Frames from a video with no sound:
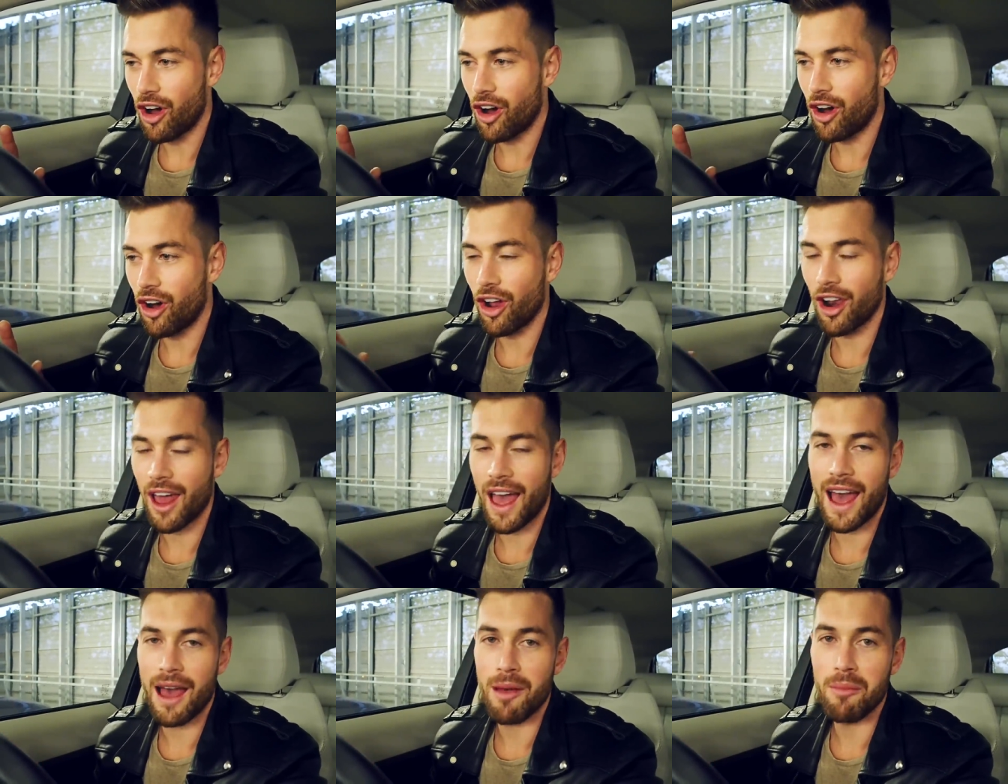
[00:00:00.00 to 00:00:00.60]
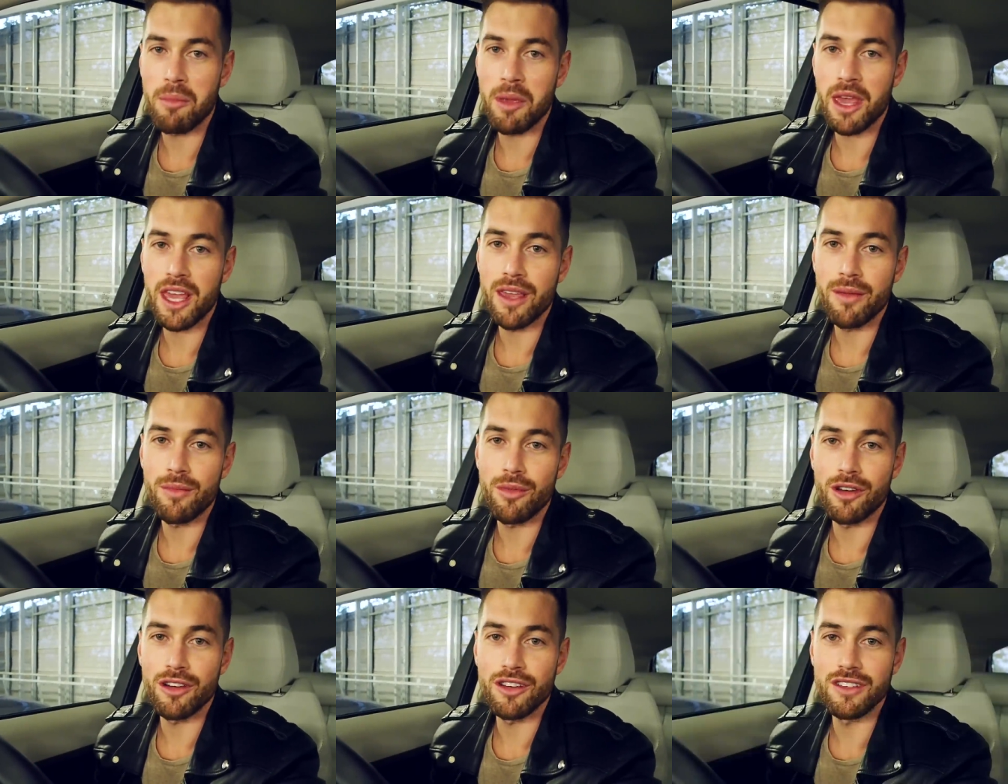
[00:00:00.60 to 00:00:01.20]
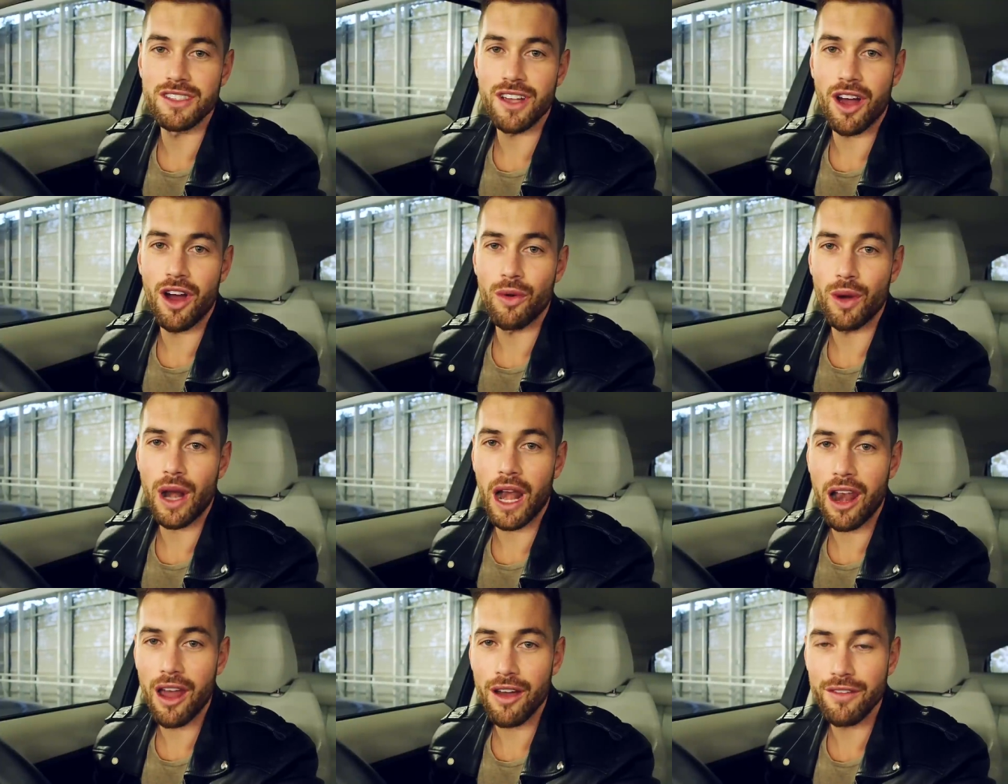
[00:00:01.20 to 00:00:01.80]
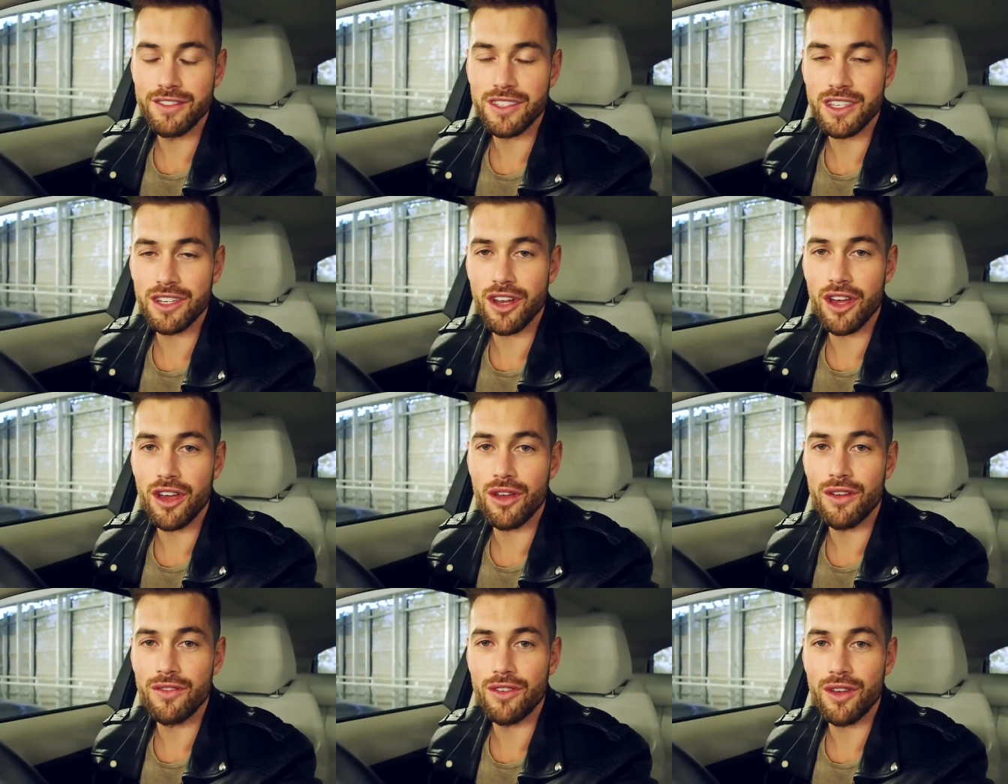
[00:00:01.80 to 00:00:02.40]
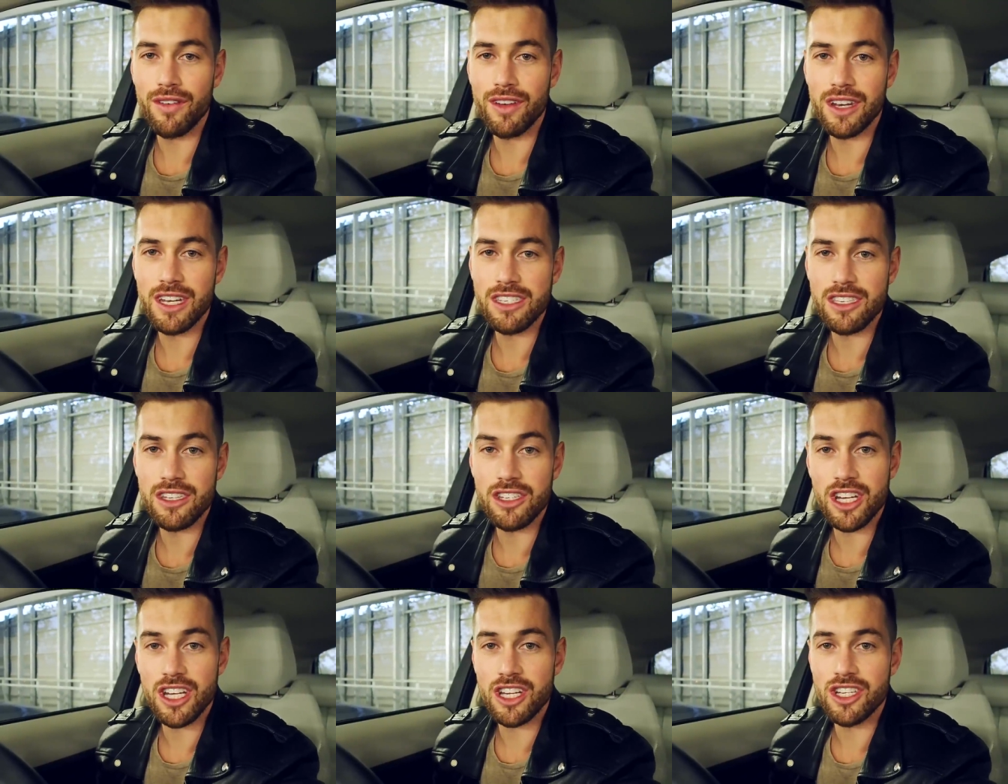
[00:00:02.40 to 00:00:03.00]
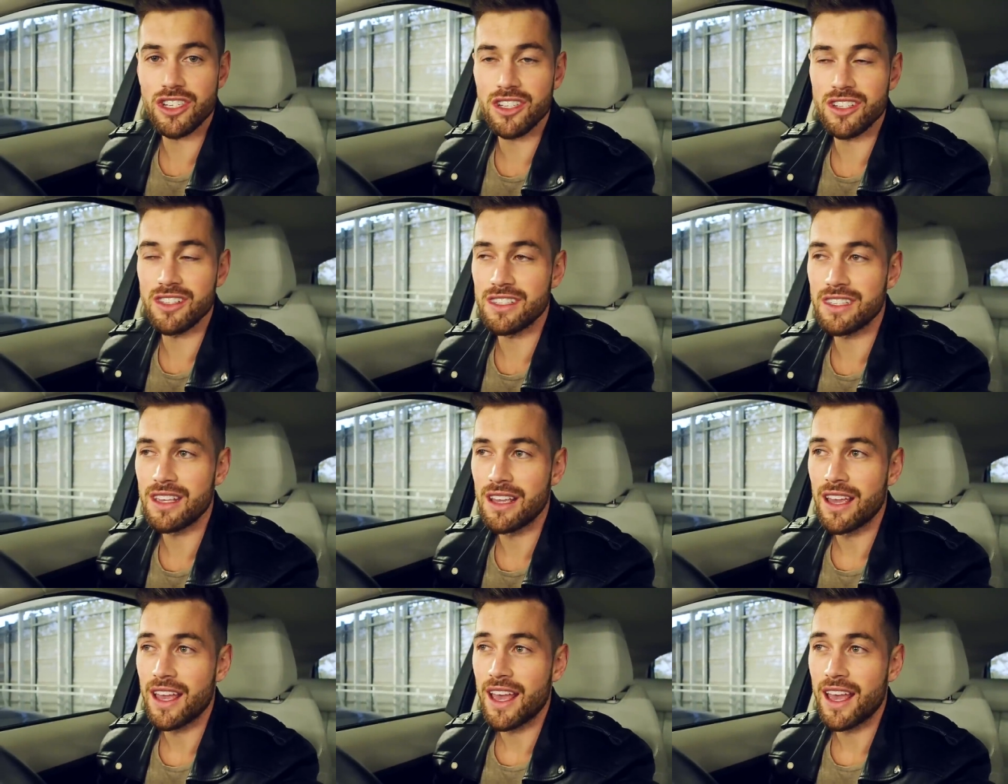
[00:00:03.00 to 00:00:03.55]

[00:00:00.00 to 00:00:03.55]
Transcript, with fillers: holler at me because I would love to know if you have any suggestions.